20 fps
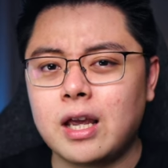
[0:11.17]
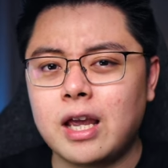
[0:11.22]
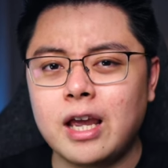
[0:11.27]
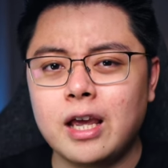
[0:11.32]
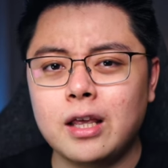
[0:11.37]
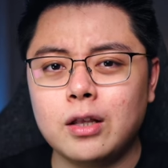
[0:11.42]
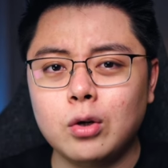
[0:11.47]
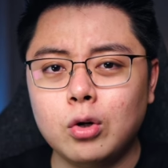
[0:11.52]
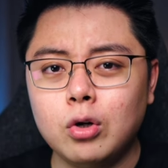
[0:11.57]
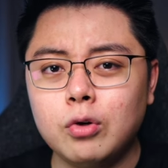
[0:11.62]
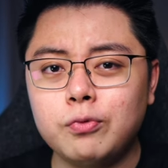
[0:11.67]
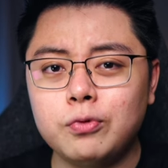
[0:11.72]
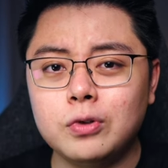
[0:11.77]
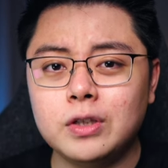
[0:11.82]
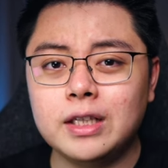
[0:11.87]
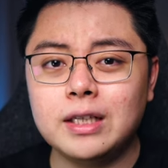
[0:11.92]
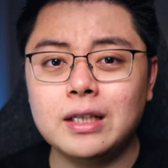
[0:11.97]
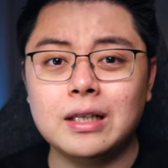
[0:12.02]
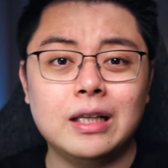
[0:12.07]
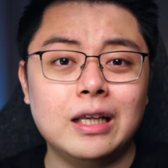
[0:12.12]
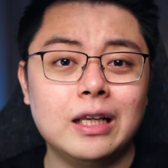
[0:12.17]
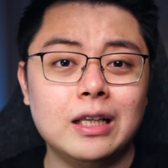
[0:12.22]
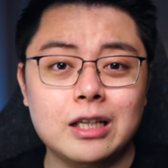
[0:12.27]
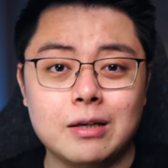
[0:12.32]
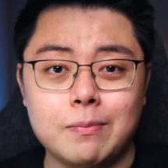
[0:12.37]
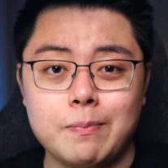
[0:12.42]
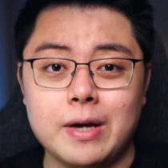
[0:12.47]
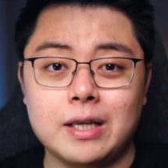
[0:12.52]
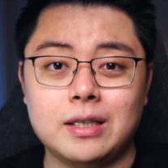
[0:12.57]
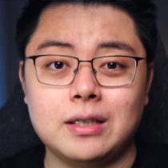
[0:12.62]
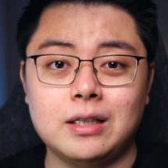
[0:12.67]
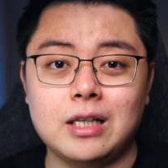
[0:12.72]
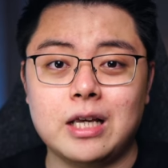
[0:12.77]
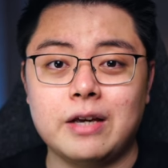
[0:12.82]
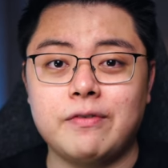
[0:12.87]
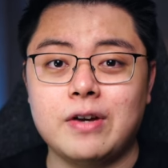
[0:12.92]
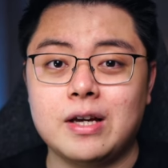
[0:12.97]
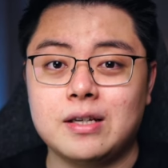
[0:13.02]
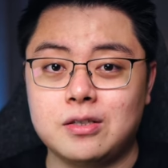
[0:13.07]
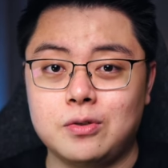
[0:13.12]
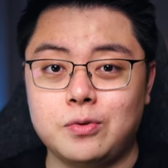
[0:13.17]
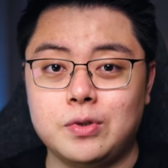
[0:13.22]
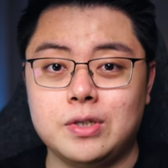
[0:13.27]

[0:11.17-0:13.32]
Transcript: and hopefully lead a better life as a